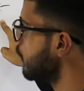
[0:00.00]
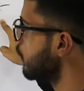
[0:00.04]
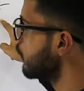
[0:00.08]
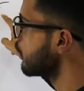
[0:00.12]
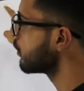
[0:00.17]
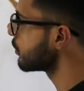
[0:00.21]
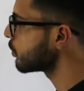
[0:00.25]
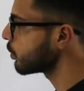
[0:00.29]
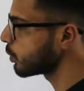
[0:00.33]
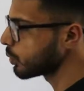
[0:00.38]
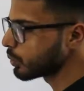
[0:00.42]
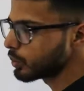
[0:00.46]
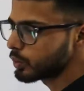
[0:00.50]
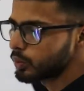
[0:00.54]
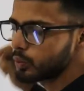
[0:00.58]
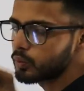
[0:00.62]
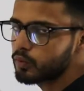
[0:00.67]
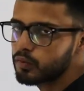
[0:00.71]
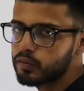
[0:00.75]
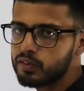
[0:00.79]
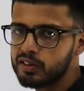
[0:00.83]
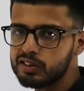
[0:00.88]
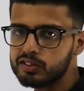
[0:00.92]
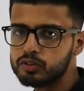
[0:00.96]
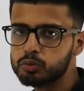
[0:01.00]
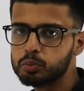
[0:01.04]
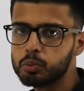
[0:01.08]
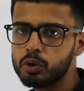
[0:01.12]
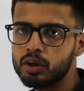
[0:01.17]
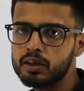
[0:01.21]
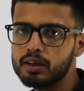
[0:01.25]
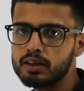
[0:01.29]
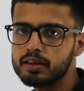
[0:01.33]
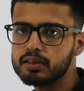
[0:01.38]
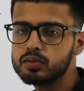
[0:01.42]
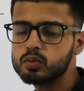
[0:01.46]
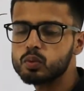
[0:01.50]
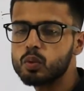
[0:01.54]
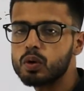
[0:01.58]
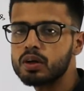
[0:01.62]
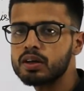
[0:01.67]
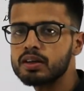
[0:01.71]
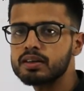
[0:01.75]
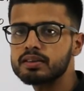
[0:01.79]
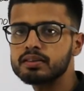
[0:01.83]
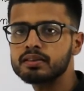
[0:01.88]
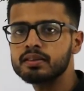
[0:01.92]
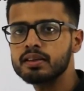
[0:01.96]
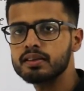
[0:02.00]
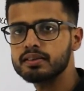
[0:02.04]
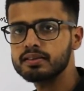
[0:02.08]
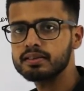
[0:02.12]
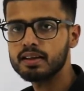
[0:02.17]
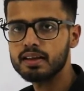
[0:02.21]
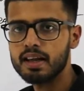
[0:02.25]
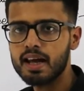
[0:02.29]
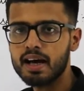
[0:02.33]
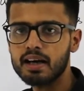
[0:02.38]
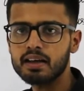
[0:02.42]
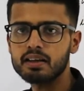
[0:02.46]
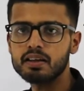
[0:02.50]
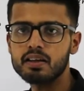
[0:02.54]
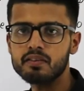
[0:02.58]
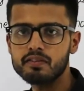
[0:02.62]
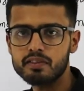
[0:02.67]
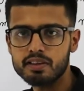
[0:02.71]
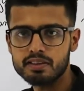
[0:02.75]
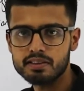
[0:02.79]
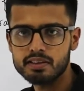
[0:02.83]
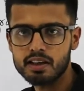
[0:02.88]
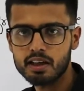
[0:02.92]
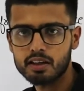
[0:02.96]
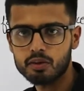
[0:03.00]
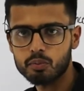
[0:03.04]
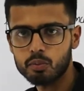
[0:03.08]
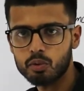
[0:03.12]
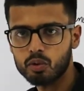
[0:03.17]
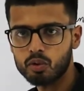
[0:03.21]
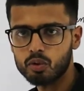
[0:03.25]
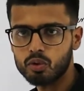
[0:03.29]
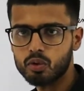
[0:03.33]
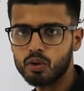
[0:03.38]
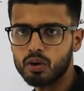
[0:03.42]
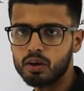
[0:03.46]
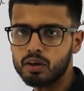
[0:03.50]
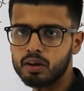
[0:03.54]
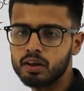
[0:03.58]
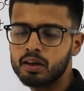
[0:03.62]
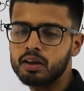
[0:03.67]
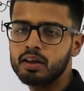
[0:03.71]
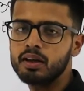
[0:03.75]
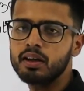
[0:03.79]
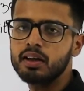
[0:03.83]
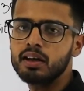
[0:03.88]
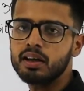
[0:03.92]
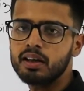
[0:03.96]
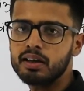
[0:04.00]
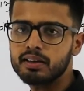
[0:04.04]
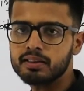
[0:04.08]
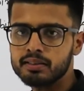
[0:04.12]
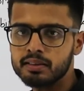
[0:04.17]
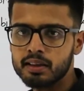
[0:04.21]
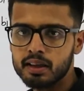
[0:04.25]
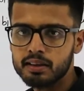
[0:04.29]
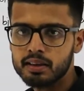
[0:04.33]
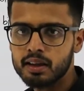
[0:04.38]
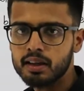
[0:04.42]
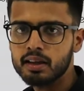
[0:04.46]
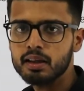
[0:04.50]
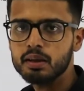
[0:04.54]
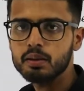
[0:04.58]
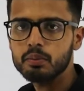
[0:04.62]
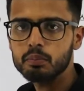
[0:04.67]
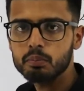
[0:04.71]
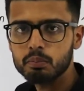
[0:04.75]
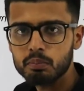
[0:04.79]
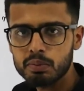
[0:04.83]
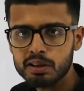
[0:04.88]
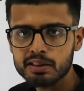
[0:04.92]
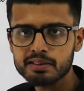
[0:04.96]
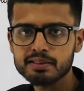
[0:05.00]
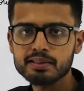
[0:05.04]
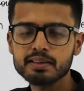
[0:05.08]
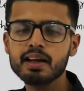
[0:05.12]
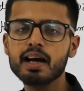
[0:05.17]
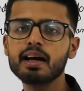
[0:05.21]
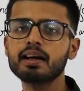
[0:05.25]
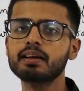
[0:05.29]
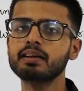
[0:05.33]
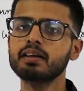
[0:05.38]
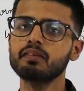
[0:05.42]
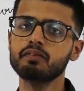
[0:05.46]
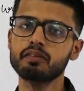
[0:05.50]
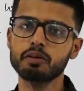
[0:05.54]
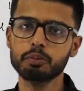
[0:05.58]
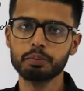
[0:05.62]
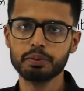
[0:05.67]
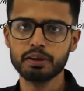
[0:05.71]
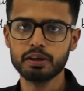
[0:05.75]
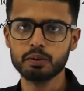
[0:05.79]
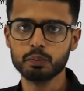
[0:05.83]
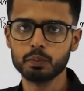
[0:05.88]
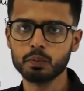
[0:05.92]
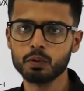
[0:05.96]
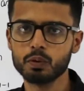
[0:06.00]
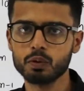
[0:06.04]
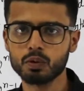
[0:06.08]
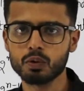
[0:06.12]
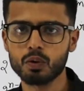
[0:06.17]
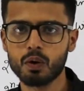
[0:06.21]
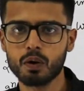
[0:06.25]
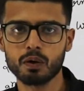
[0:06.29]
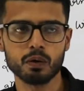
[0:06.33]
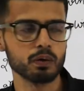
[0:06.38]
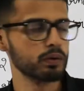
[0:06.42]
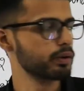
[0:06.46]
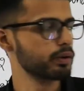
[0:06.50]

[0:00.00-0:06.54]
So first point is, what is this selective reject protocol? It's nothing but selective repeat protocol